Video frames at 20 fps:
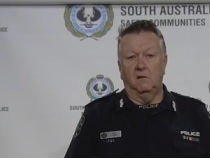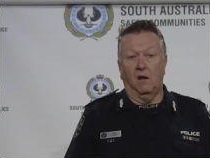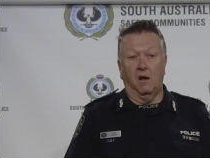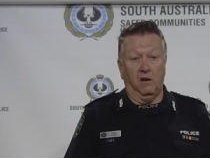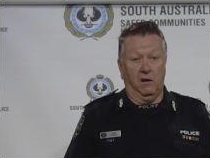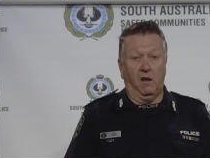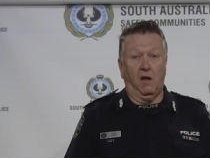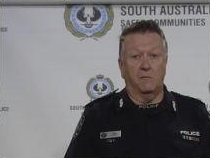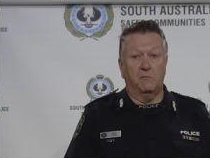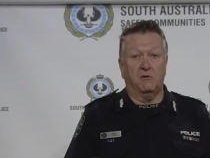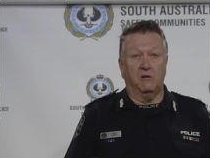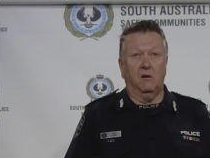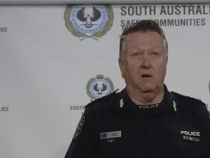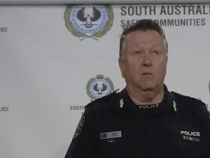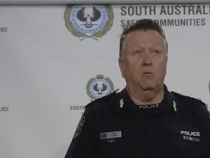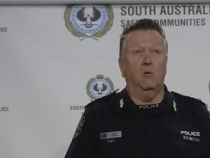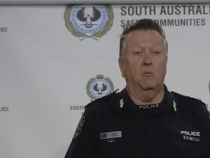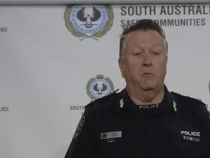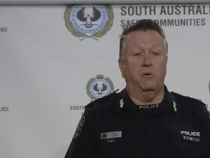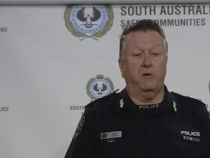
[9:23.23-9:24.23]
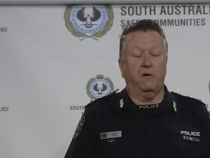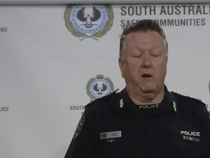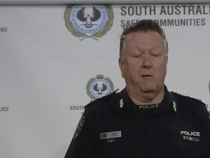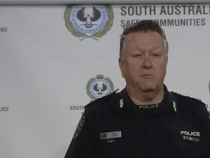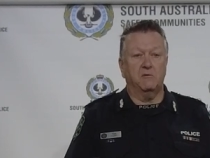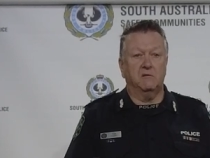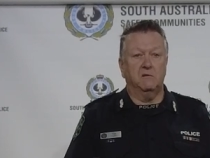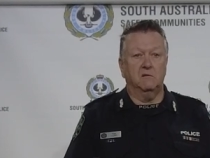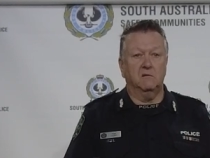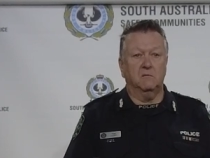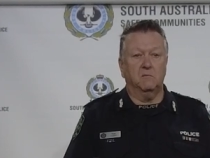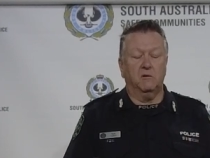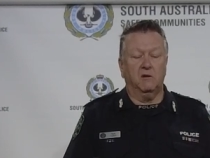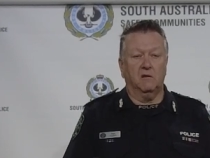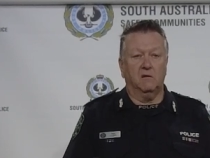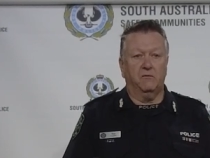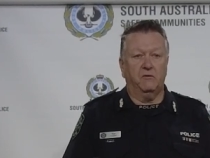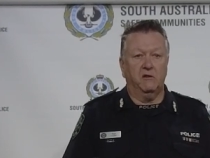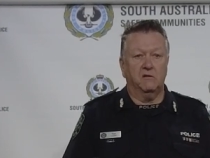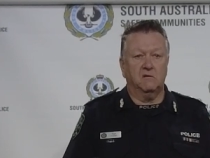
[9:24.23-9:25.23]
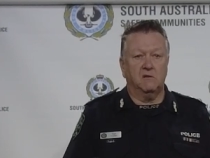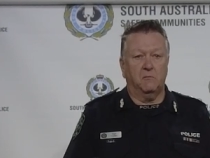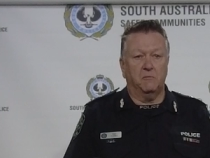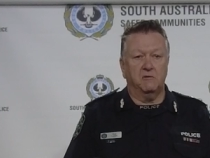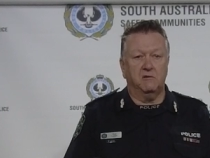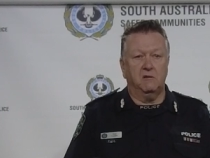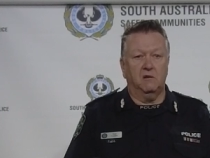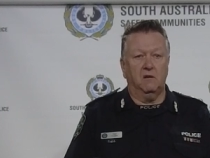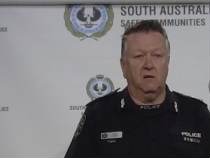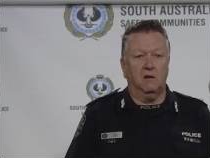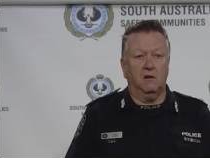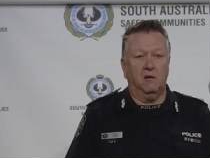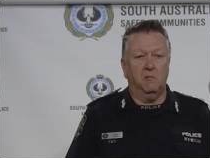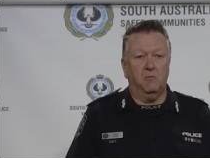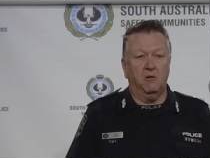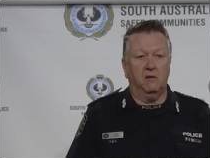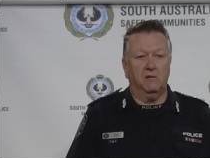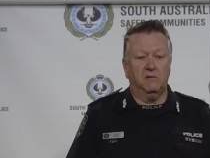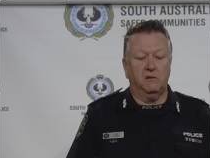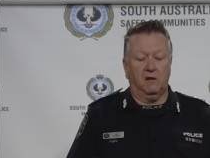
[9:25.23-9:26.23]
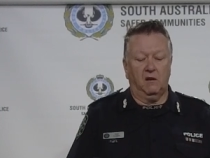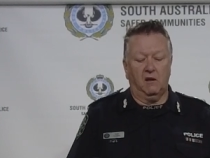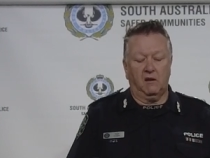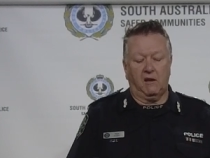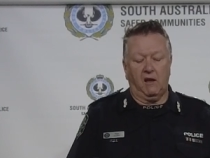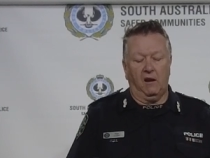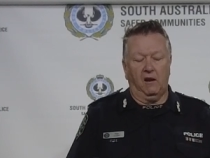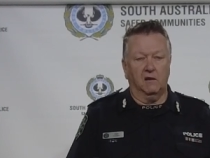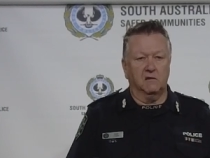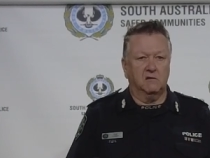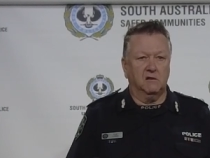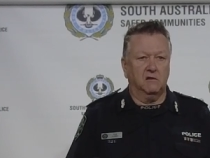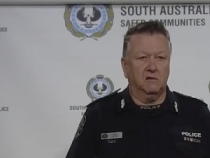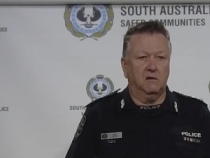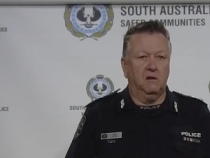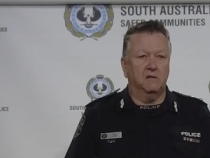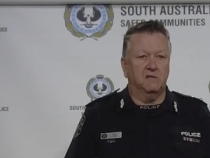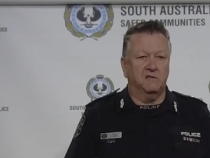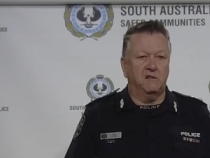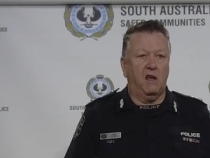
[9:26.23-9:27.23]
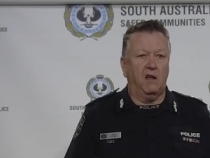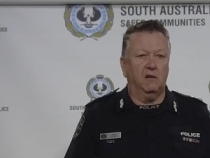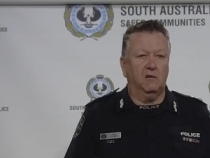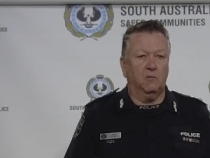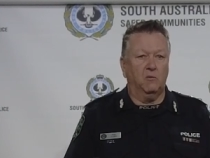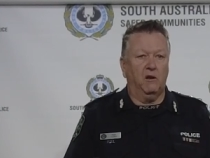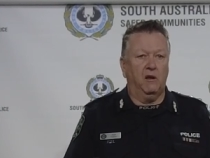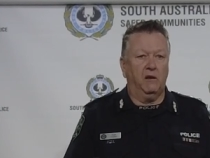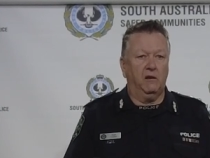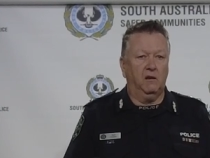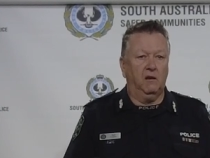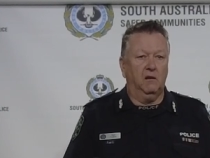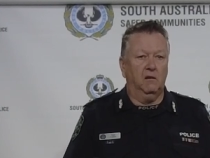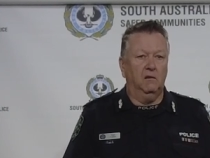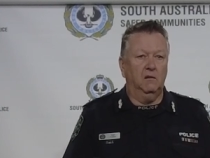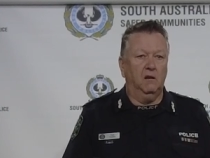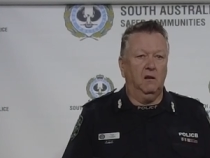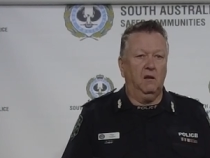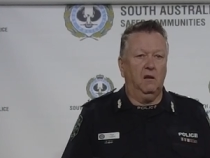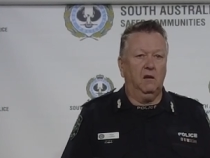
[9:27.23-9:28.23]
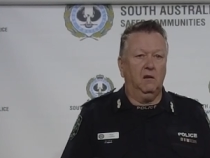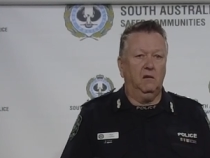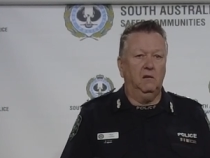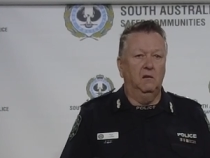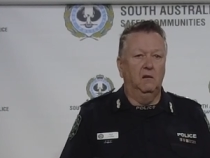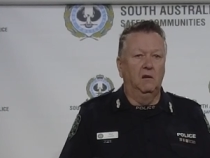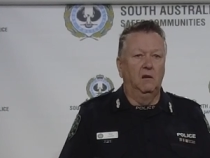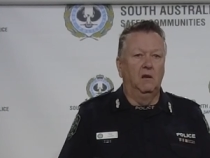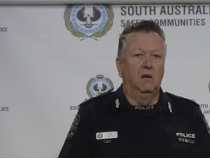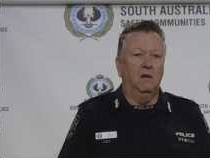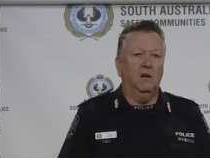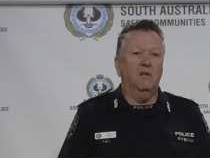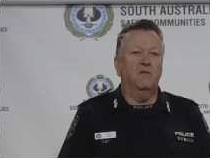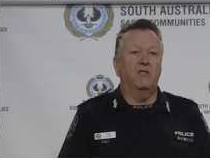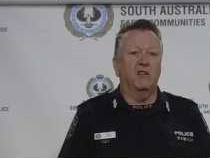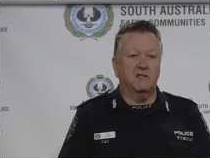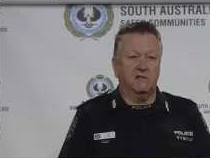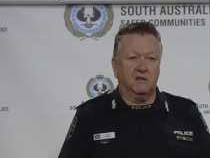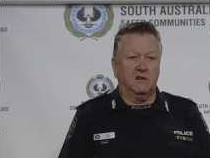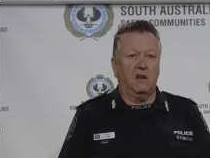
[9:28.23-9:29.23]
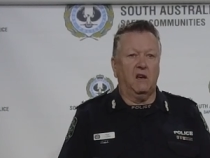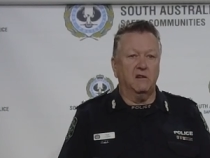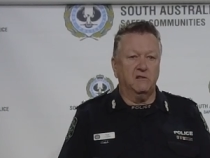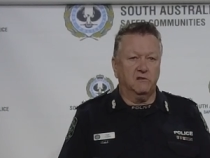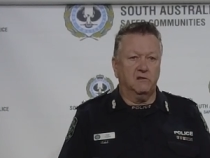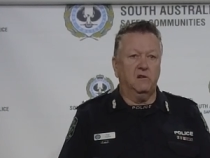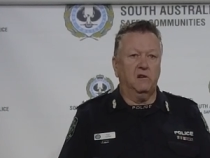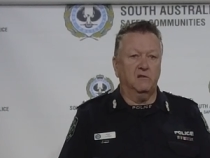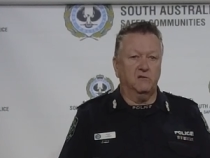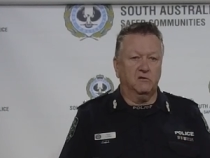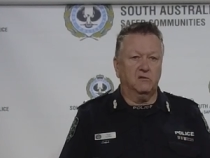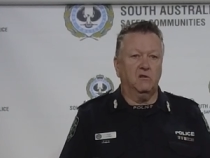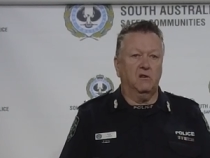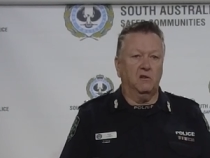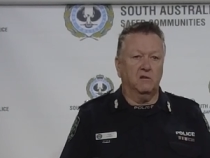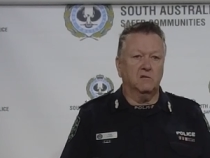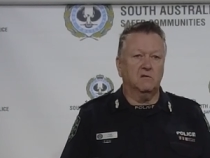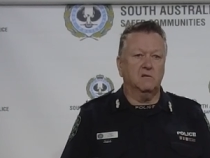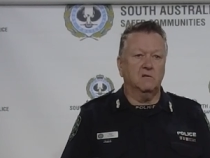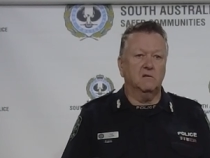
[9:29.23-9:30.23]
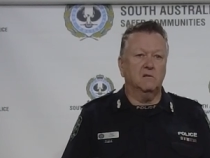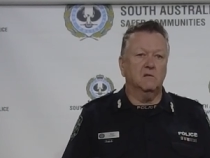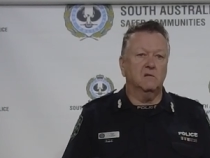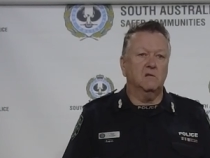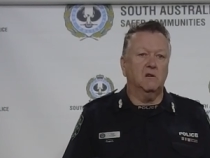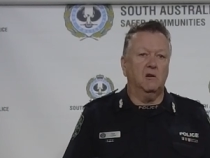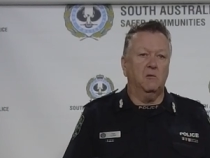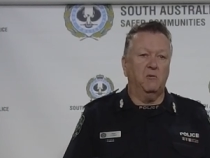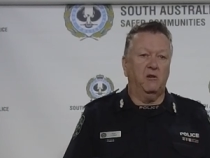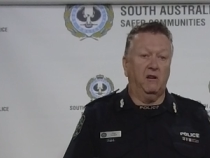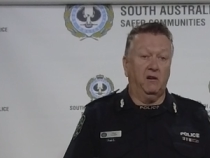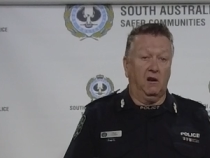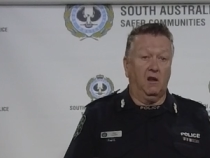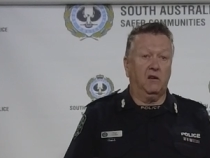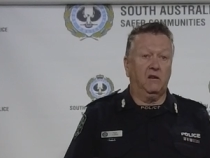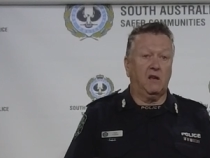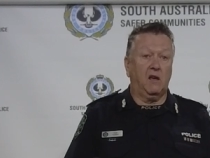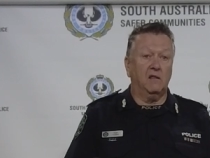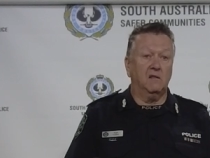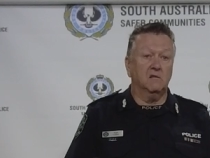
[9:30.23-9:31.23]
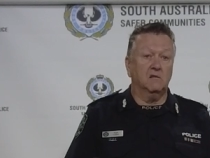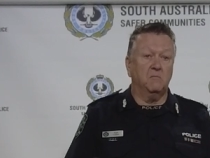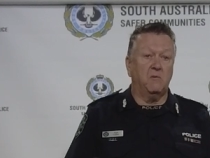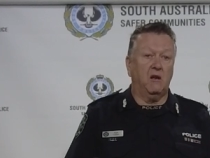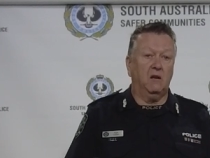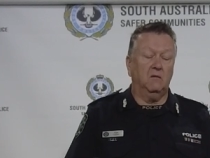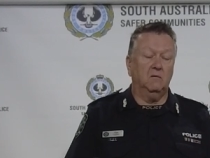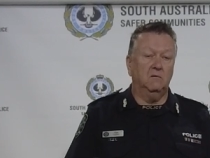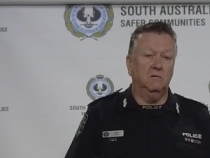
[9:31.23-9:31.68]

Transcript: Oh yeah, absolutely, we'll put it up as soon as we've got the first opportunity, but again, it's down to a investigation and search to determine and locate this male.